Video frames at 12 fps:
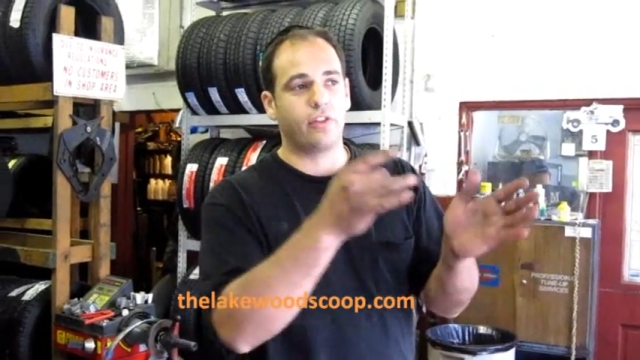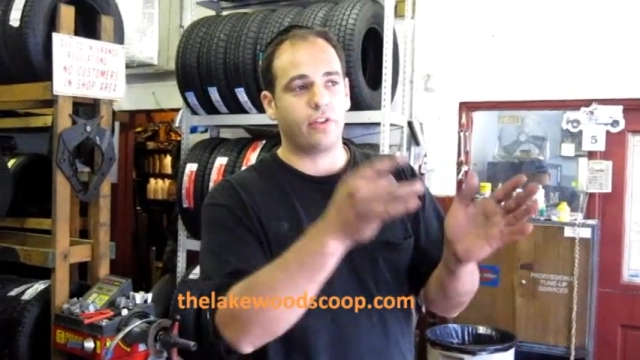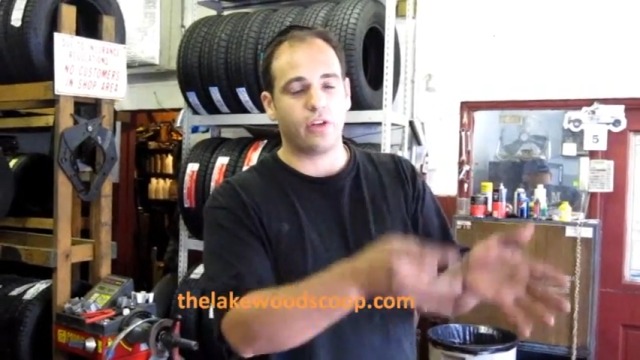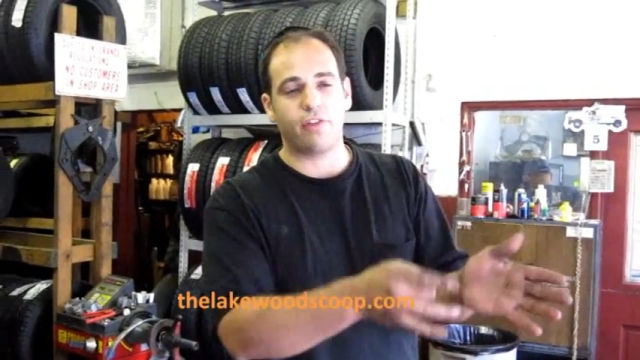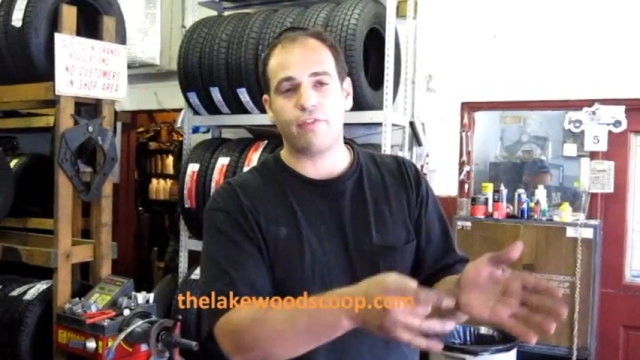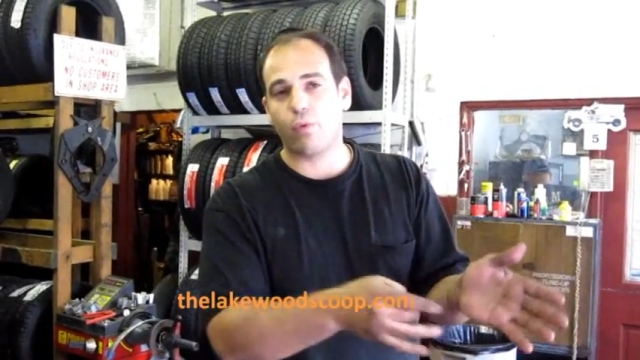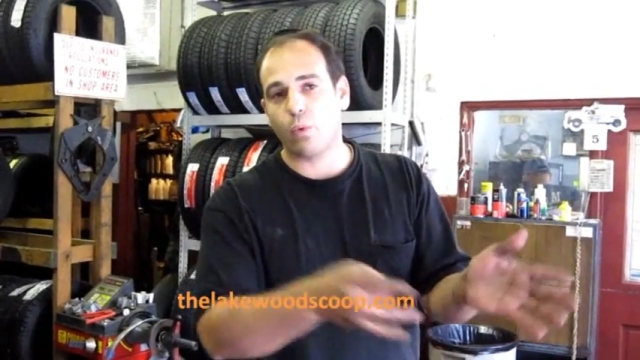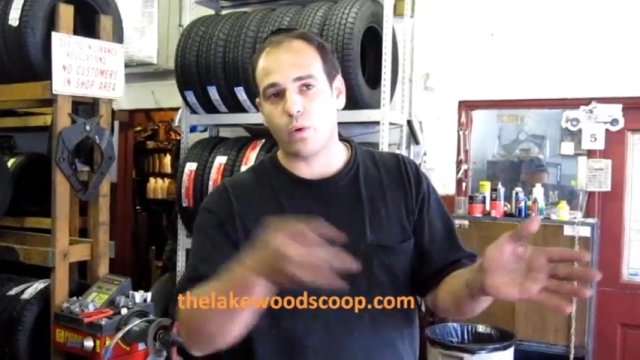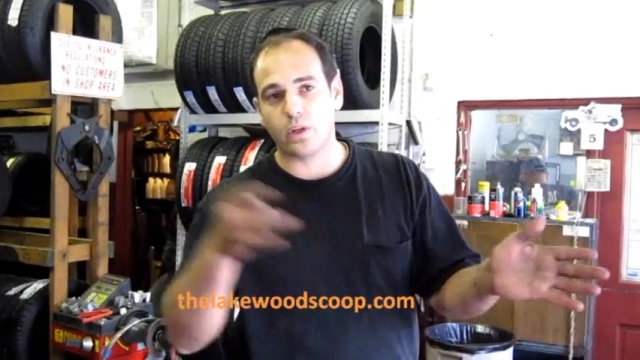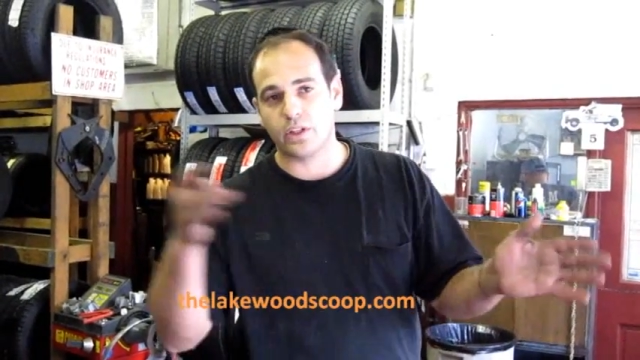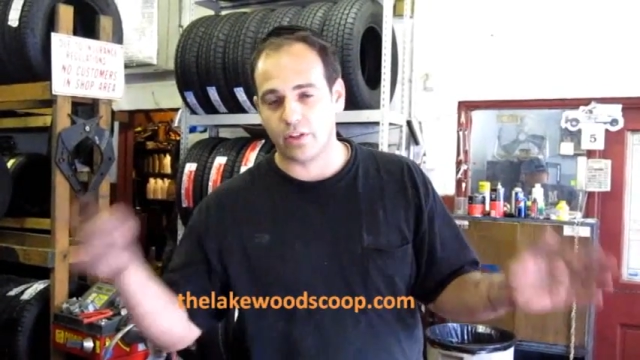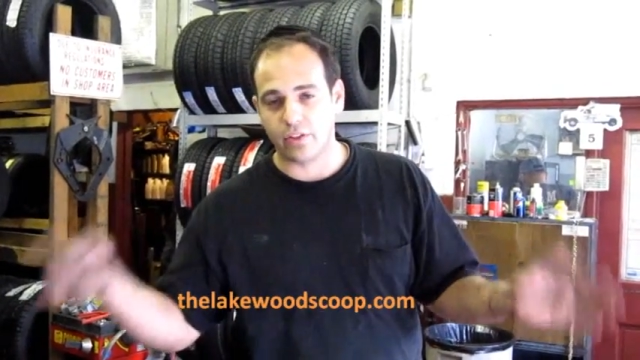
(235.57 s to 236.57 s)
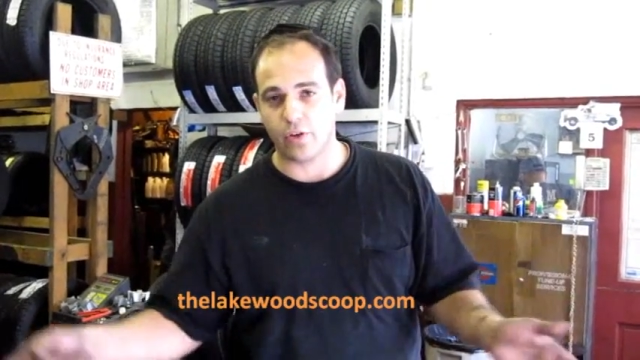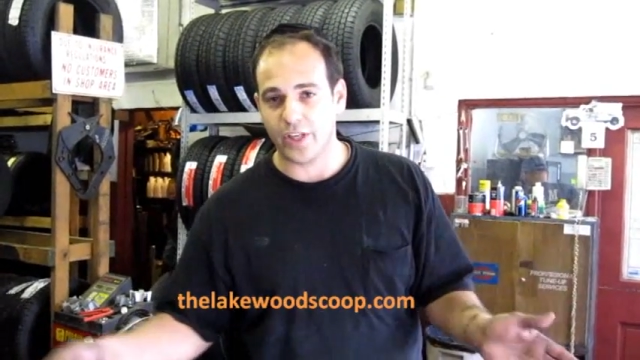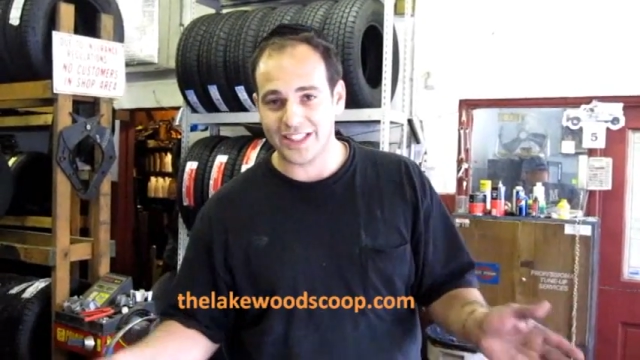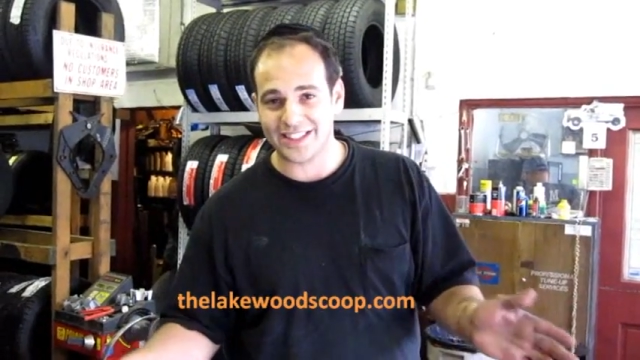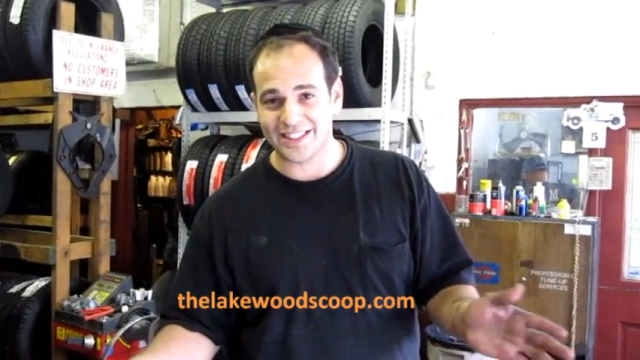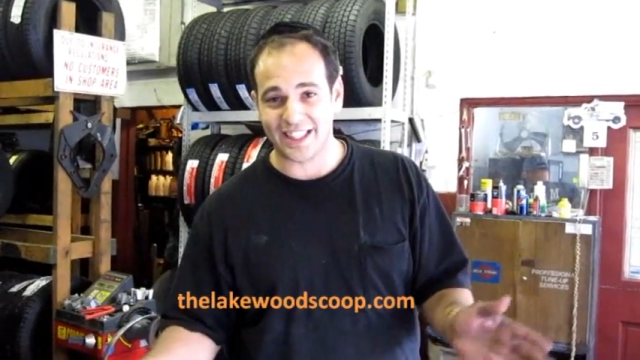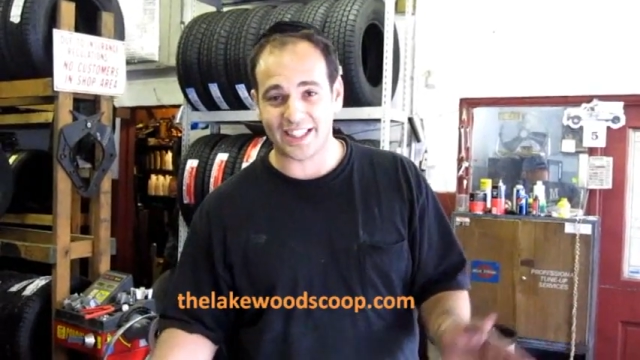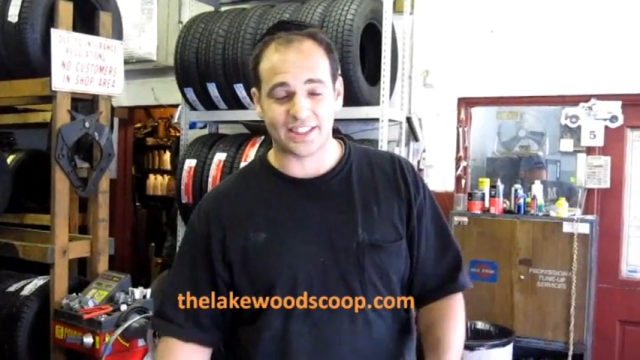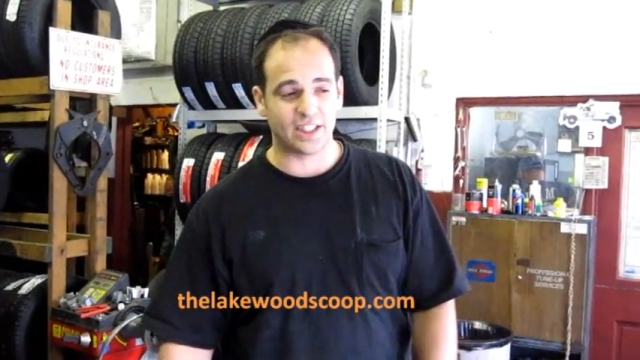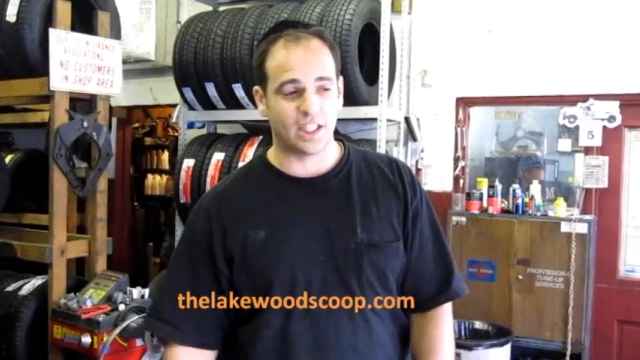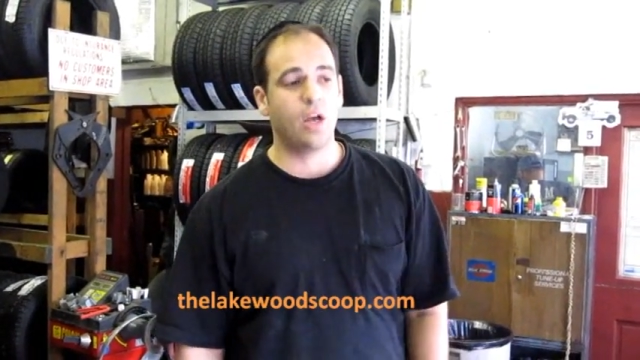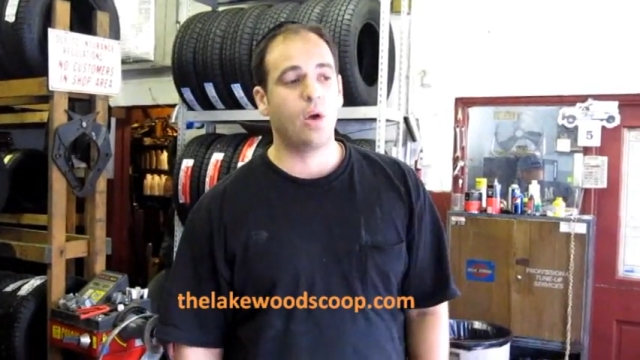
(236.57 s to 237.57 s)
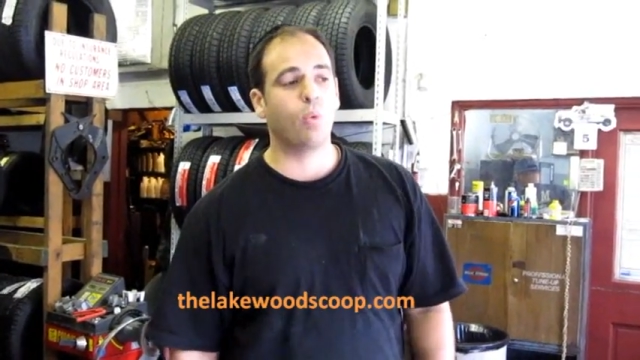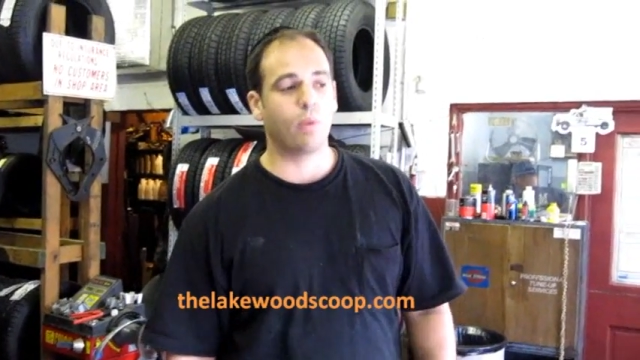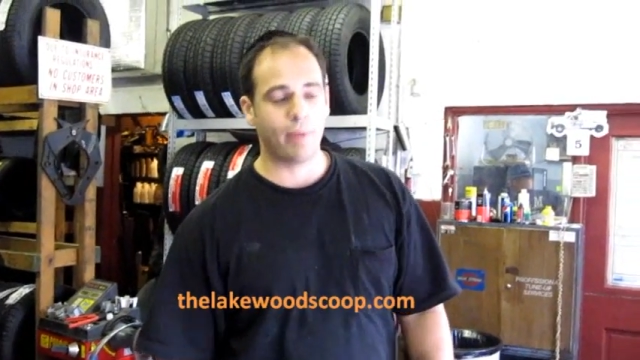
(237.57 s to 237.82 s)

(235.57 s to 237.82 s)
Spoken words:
34 to 36,